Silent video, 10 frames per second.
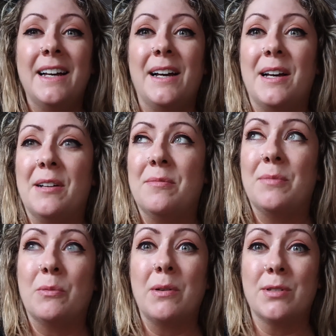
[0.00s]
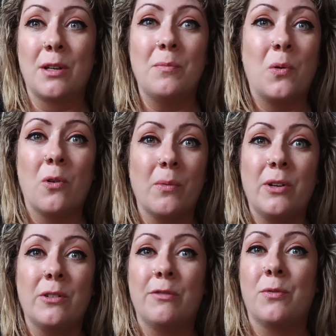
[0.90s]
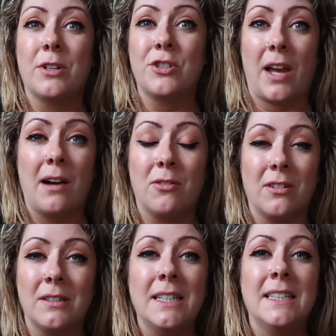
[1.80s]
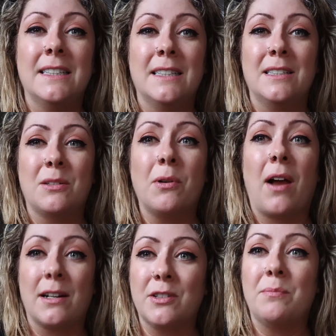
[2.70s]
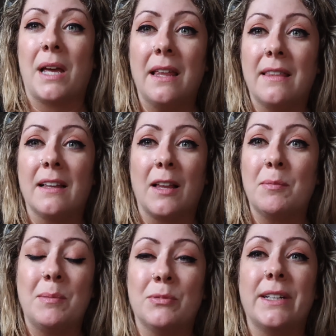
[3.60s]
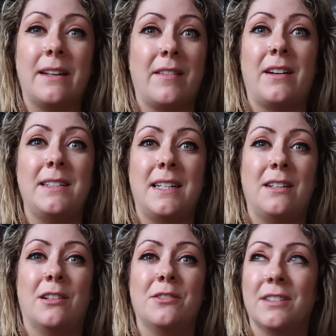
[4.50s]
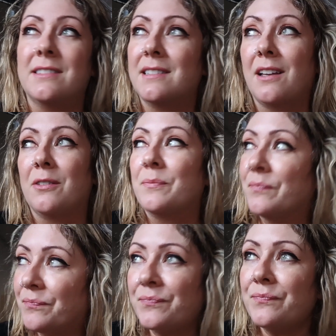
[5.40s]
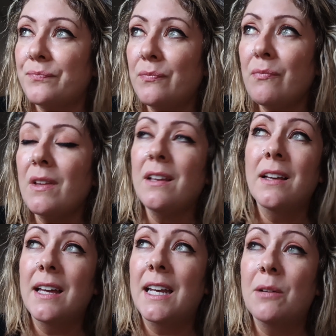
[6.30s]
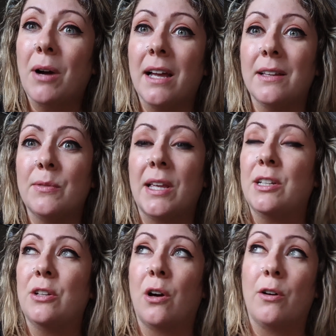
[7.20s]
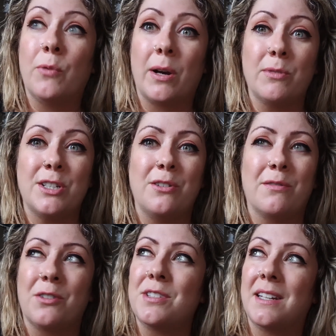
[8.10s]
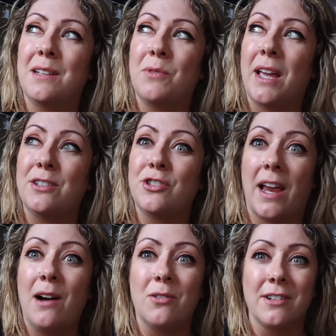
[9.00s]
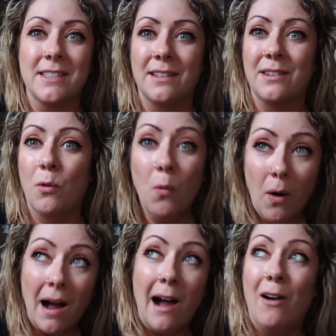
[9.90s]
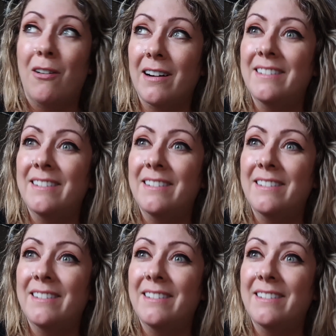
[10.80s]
But we were so poor we couldn't afford a shower. So we were actually bathing like people did in the 1900s. So anyway, then when I went to university and we had showers, I thought, wow,